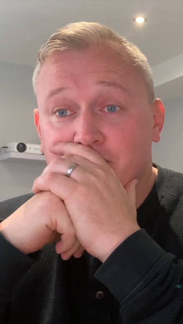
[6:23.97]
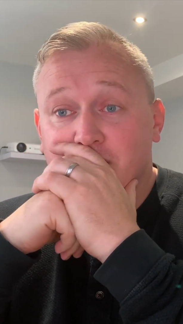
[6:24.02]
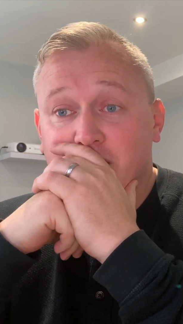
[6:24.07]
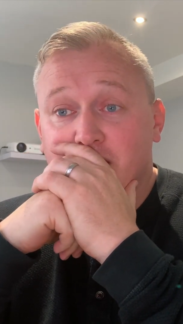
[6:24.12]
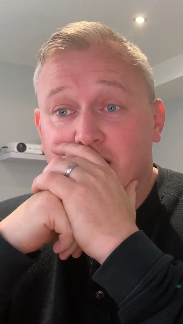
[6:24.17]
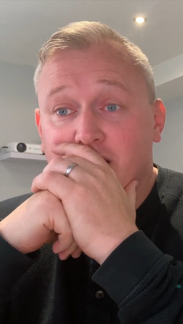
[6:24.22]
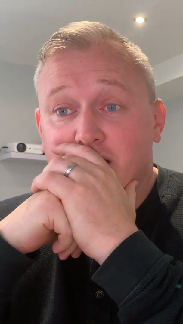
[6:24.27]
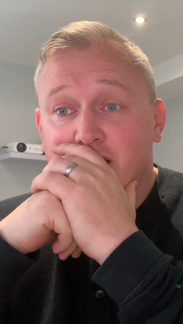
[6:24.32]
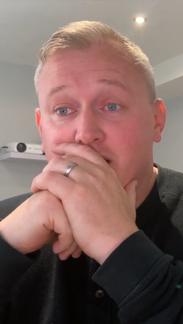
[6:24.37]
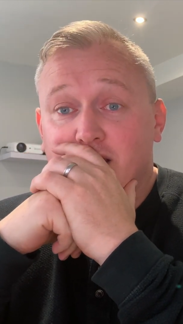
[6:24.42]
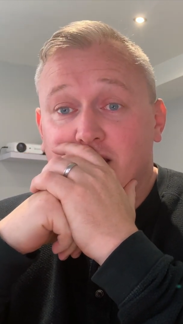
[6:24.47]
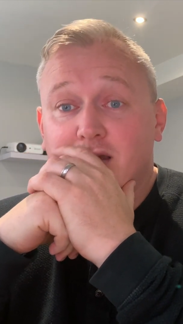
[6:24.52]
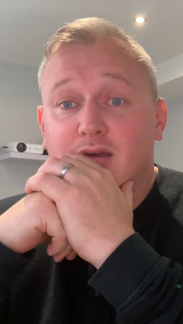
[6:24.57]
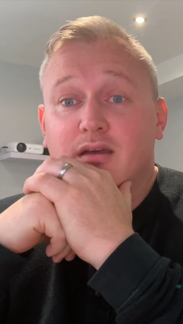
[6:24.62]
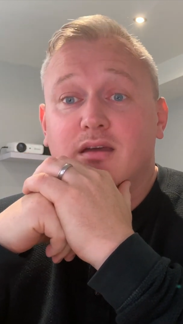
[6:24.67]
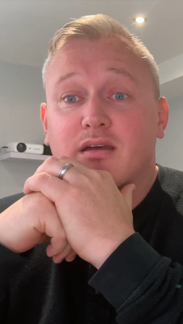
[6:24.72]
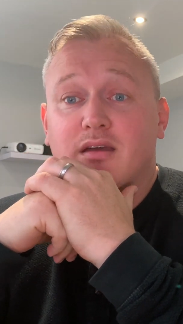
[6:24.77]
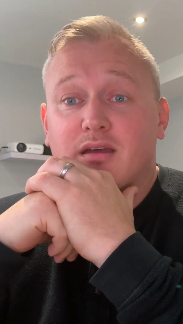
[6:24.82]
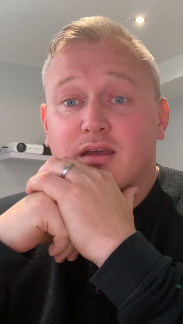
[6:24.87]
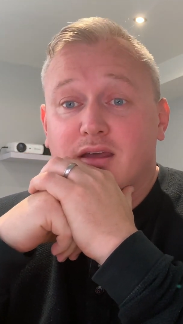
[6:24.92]

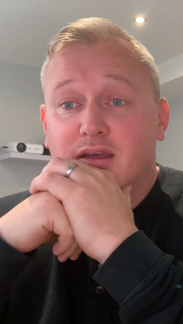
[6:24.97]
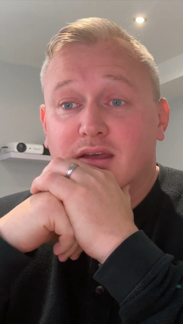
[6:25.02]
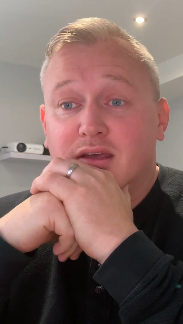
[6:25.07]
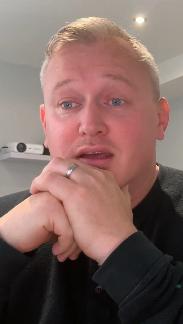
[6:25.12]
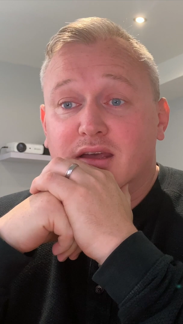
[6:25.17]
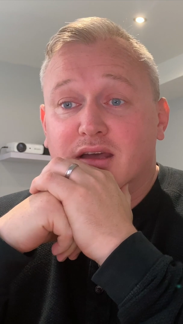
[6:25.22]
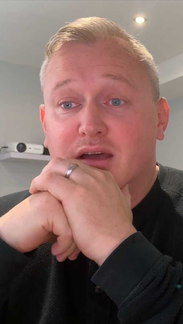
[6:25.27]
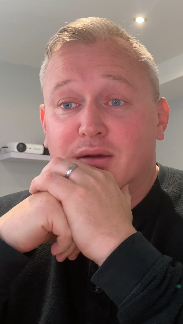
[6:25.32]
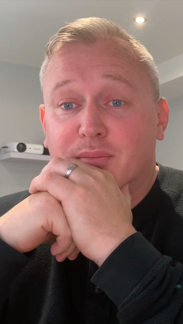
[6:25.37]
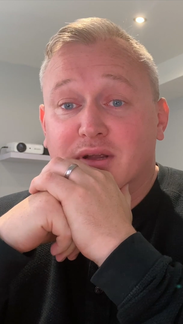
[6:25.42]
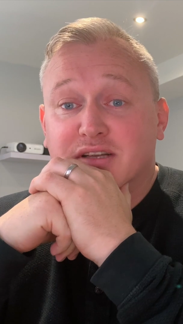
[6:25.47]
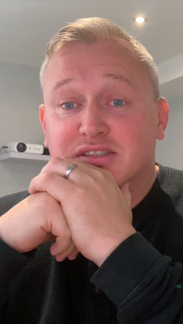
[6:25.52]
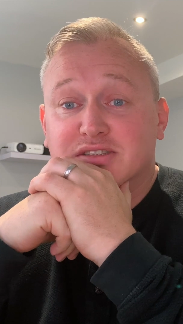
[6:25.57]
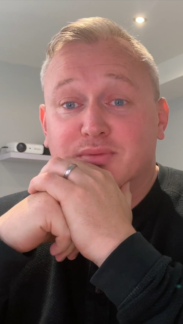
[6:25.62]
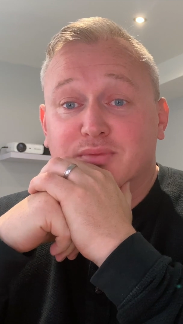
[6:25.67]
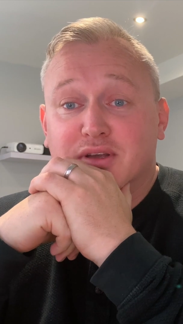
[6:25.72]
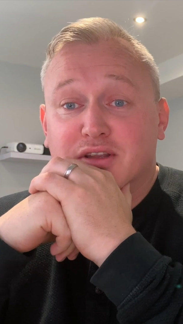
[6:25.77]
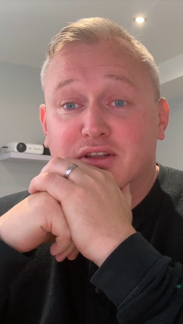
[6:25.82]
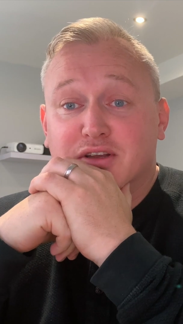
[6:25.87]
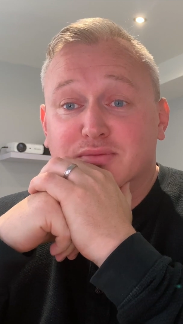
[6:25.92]
I managed to
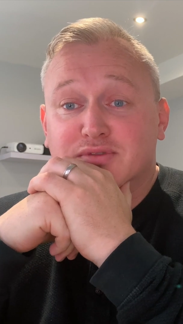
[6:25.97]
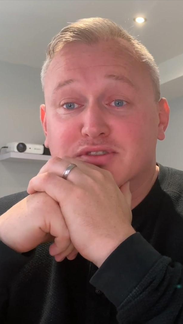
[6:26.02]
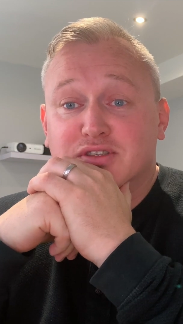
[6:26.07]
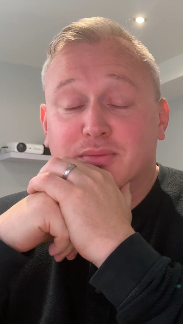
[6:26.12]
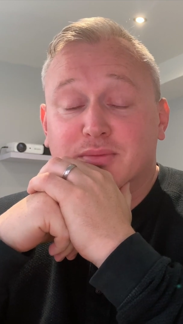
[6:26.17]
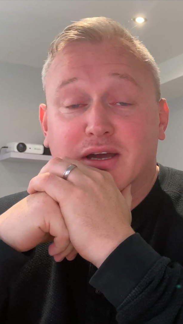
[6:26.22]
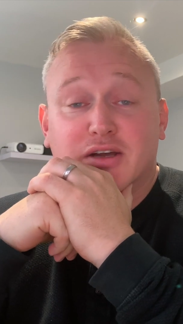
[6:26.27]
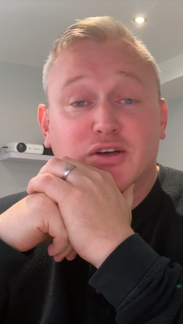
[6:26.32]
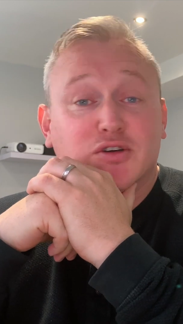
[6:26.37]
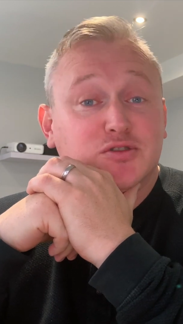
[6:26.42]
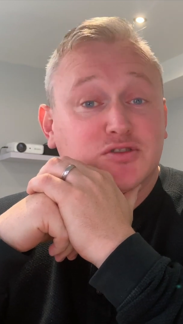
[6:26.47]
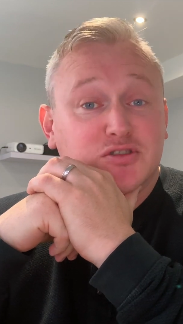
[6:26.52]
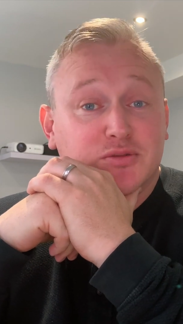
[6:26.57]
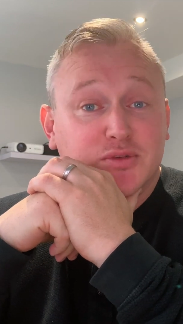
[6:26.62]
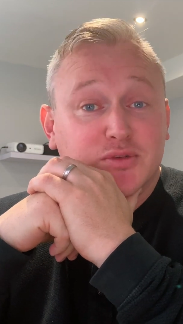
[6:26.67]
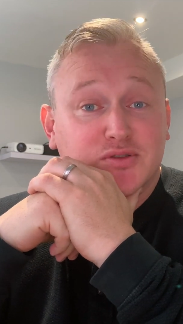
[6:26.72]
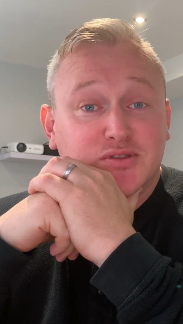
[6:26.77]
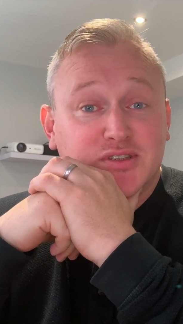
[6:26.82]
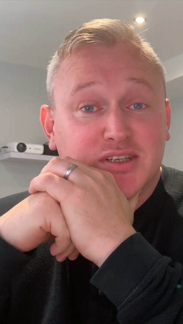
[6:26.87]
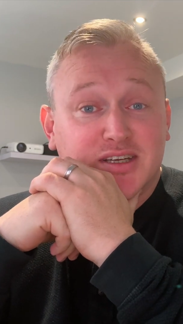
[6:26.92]
pick that up. So my country
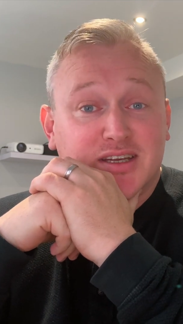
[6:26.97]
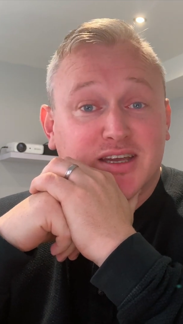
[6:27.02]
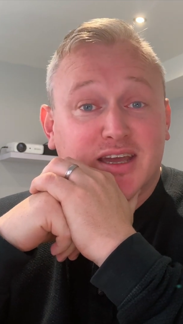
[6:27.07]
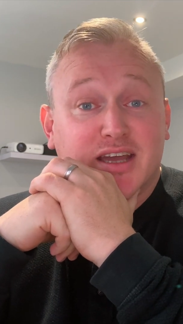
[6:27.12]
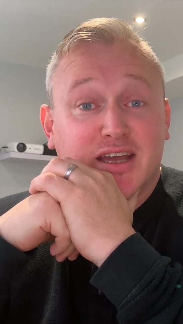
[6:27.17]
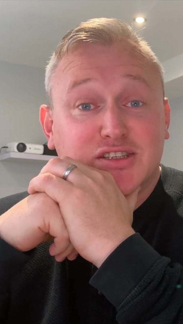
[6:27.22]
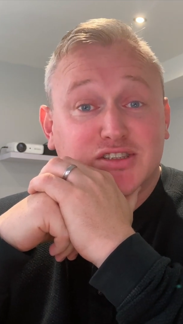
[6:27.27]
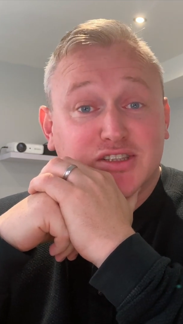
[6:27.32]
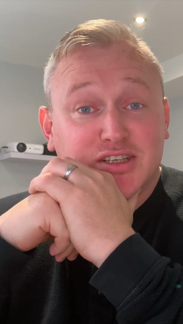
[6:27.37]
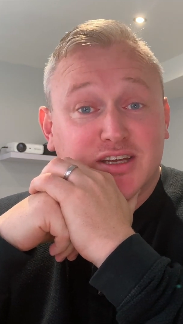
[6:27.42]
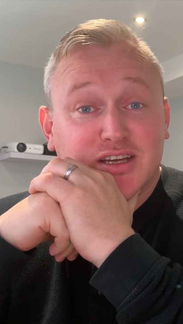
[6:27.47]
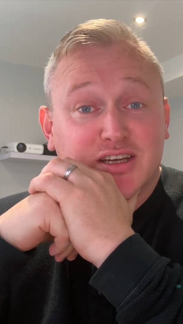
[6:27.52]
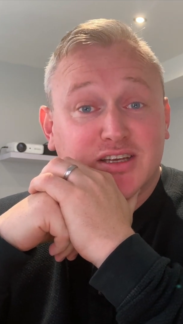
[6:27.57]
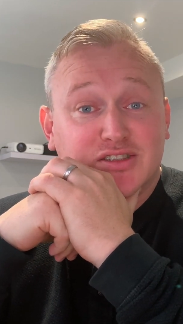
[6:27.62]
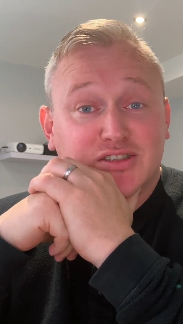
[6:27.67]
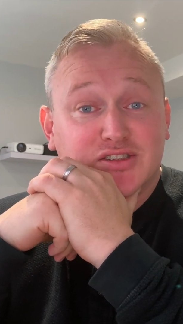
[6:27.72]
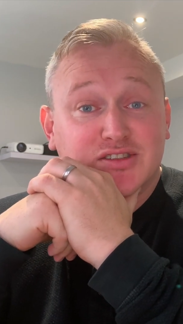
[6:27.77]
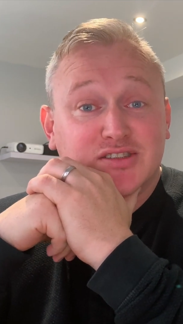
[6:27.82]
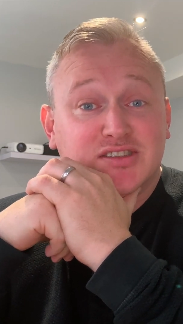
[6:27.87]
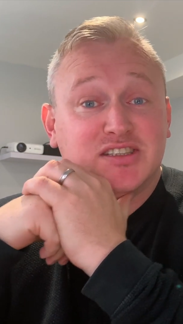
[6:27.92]
music
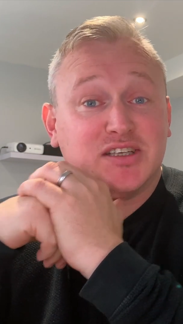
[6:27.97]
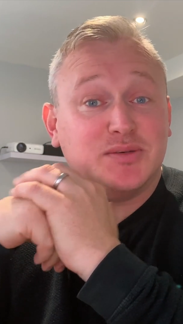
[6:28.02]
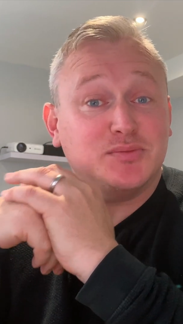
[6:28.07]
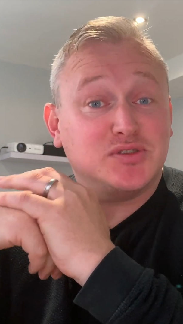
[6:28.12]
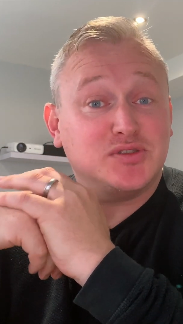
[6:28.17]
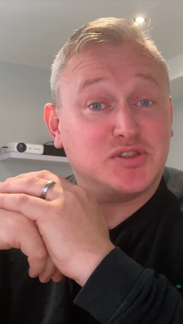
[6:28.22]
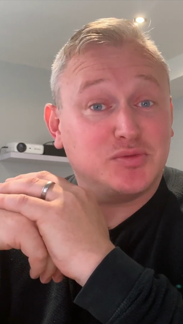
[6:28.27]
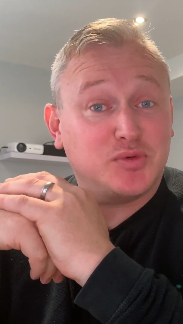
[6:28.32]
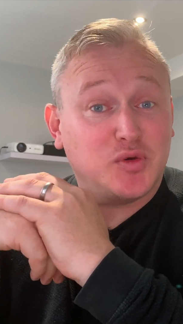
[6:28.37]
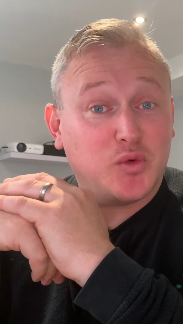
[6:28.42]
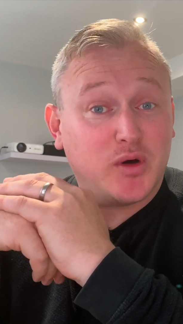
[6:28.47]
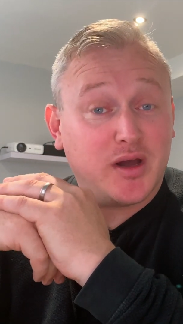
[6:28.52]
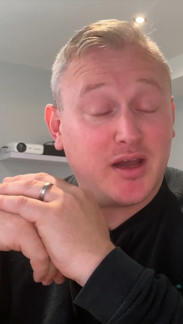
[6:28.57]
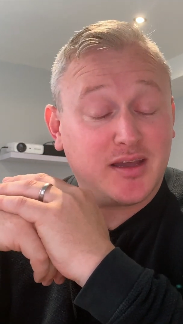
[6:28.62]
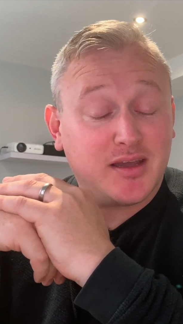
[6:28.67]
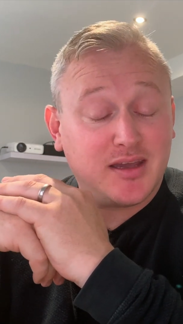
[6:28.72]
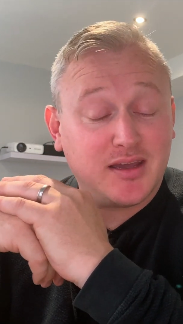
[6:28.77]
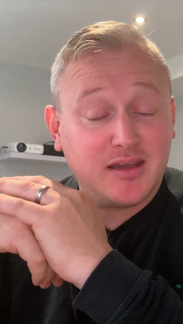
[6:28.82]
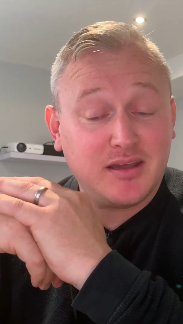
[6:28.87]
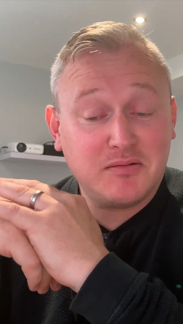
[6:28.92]
education seems to be
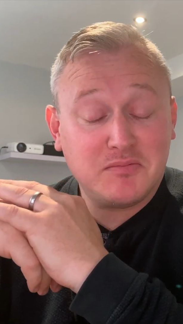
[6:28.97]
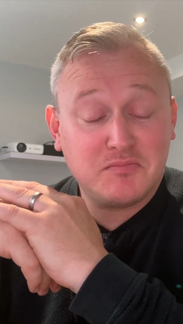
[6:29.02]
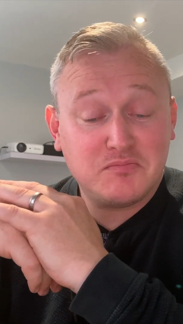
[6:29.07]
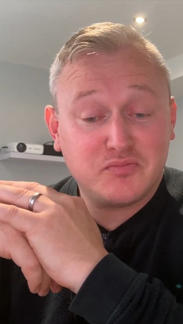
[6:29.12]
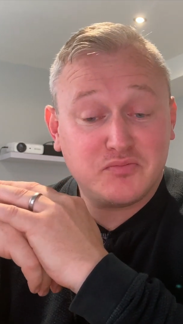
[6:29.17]
working.